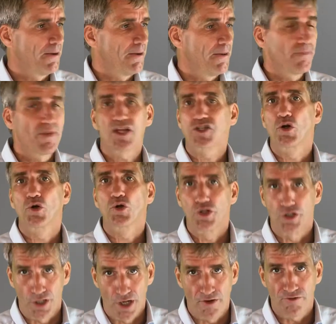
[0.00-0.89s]
That's not
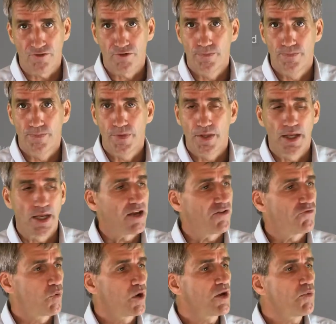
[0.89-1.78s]
good enough.
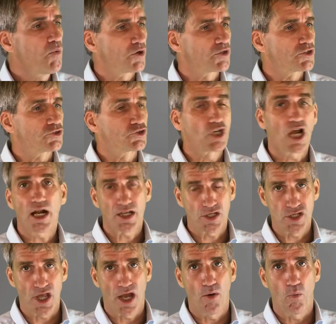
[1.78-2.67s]
If we want to
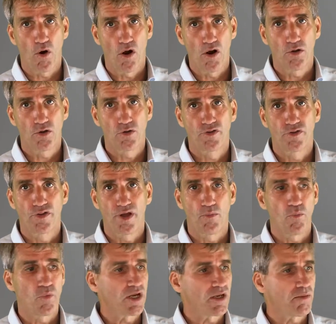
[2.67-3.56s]
challenge that world,
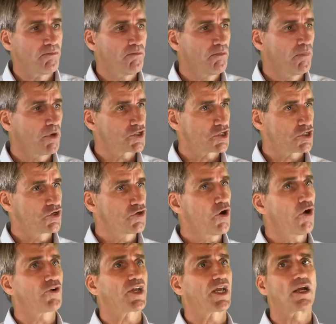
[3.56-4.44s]
then we must
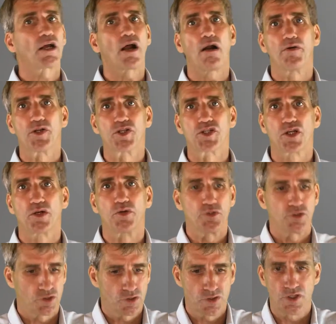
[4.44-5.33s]
not encourage
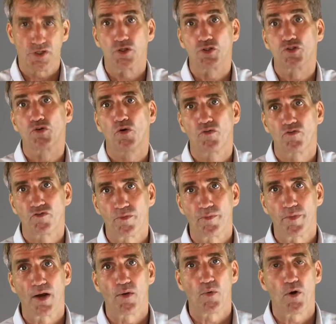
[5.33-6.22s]
solutions that are drawn from
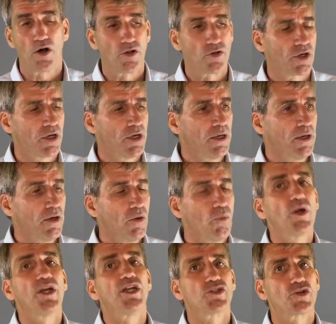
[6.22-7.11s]
that world.
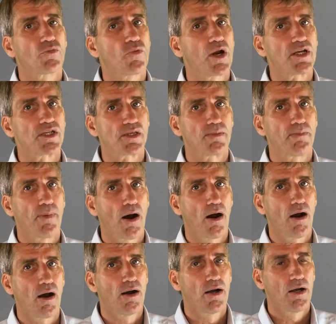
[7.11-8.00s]
We need to raise the
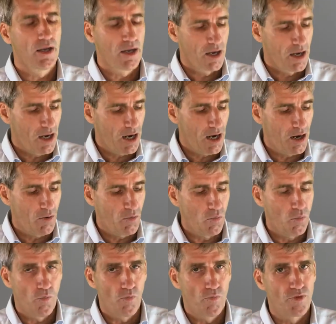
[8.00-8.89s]
bar.
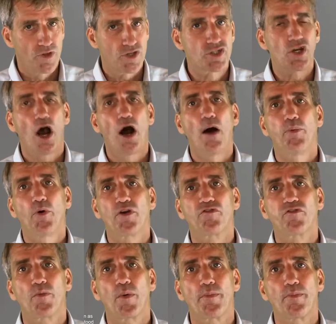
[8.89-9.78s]
The start point
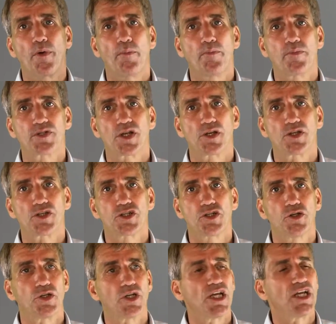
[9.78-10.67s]
from a problem as
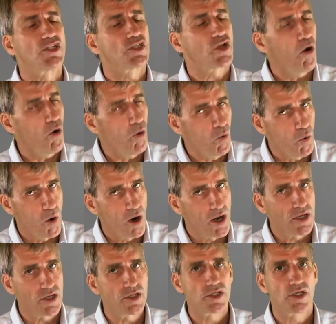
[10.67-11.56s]
understood is
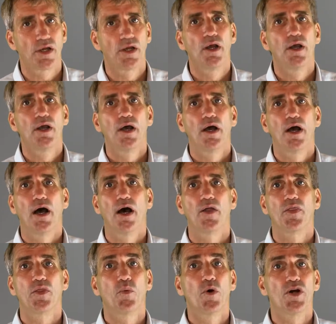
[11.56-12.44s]
always
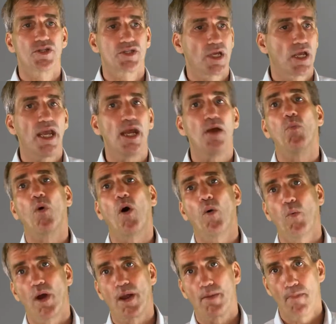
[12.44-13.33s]
the words in what
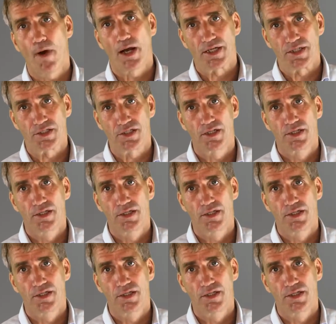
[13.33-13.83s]
way might.